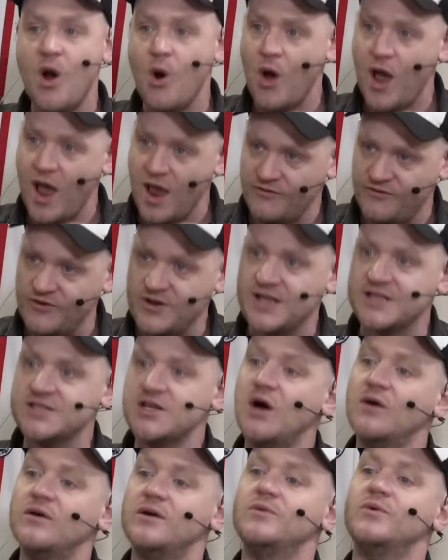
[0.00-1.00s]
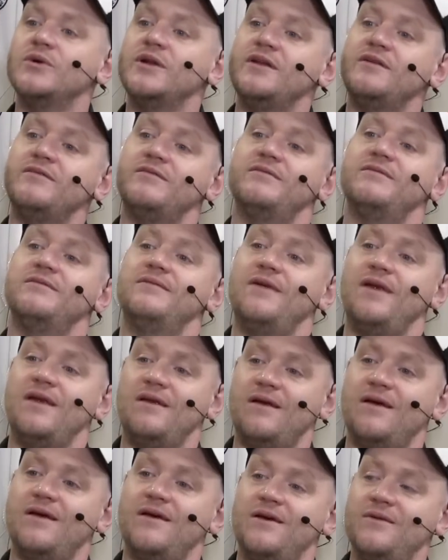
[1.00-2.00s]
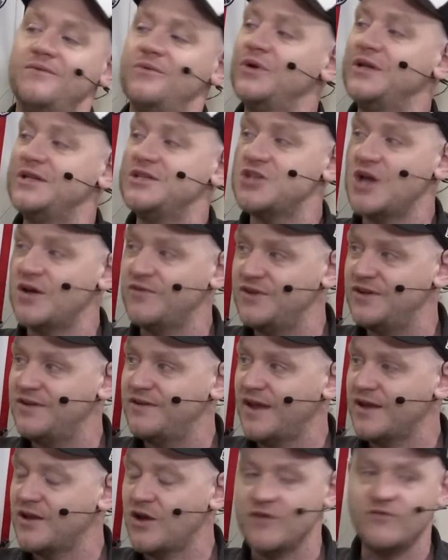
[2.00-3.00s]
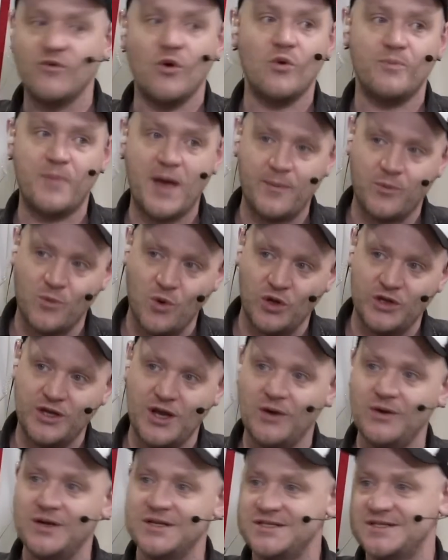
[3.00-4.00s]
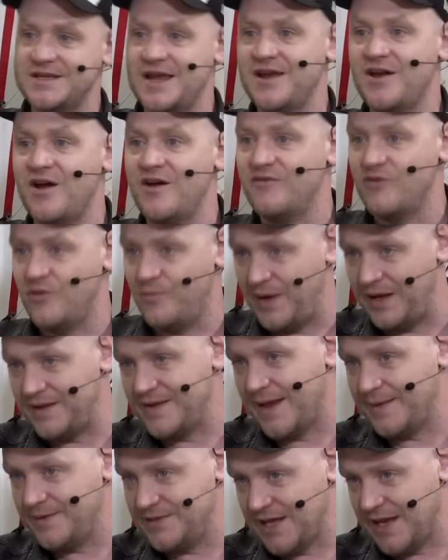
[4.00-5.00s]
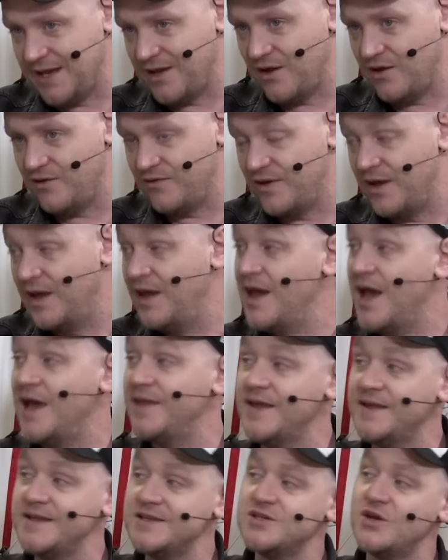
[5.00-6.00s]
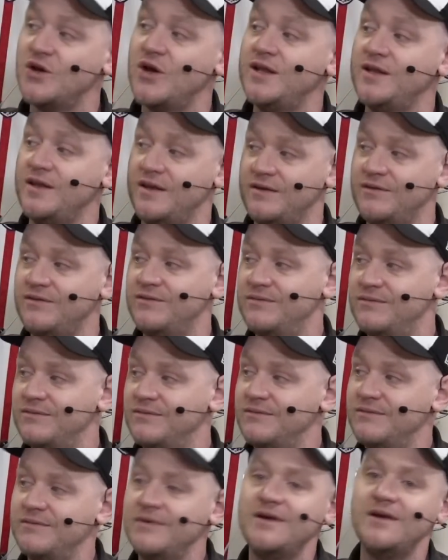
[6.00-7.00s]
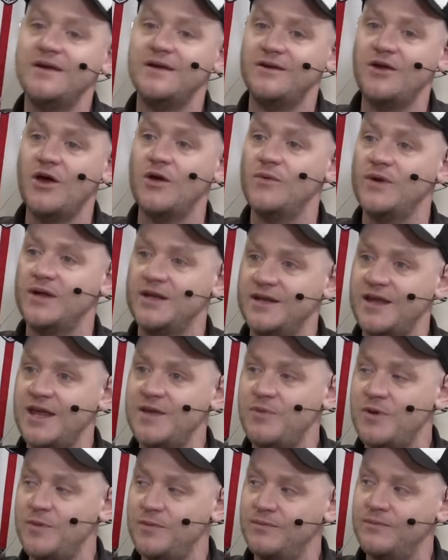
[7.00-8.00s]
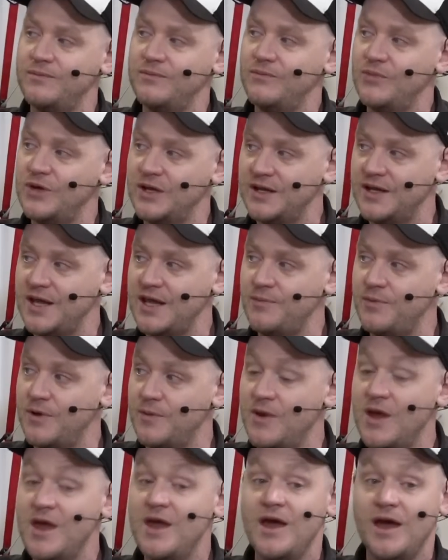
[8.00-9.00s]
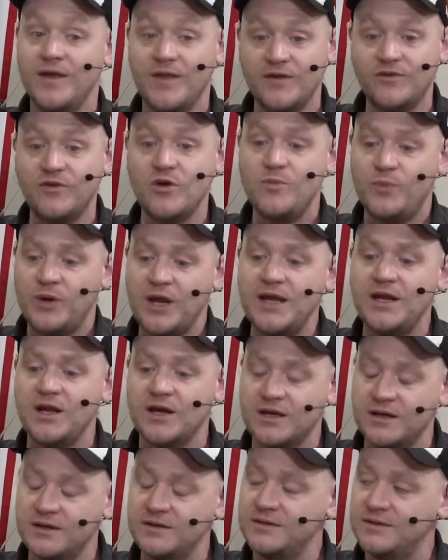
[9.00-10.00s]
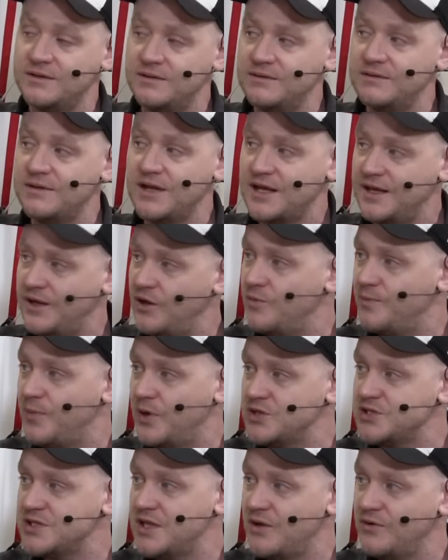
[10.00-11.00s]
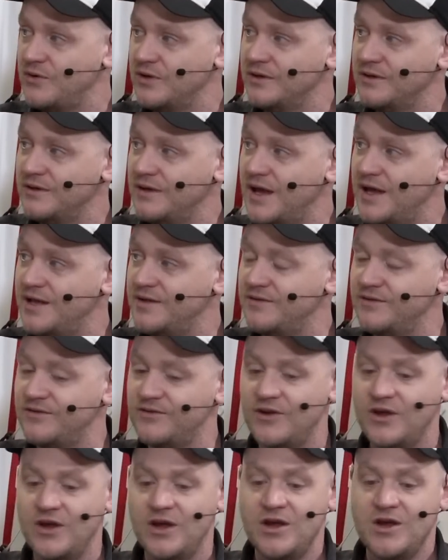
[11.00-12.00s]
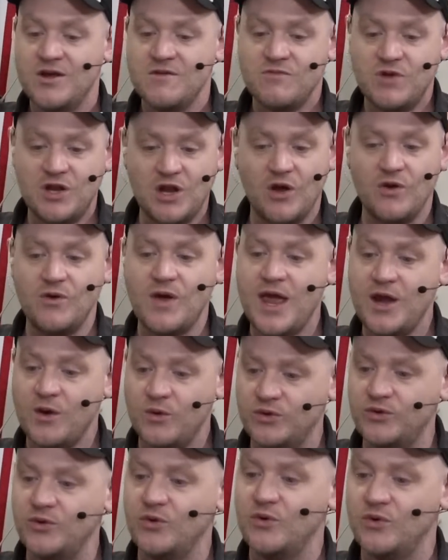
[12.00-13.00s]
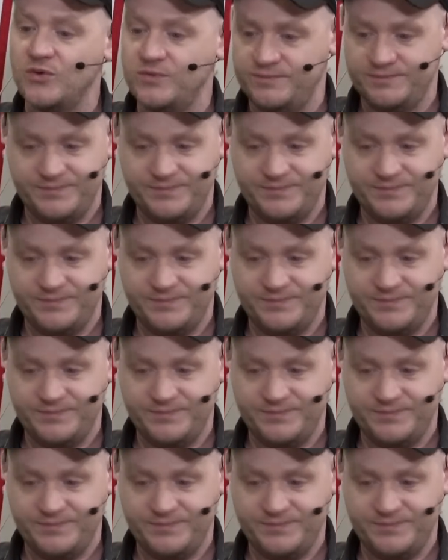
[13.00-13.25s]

Every Qatari wanted. Uh, wanted Xavi to take over, or Pep Guardiola to take over, a big name take over, and they decided oh, no, we're going to keep him. Going to keep him, and they do play like a like a little Barcelona. And mm. you know, Ecuador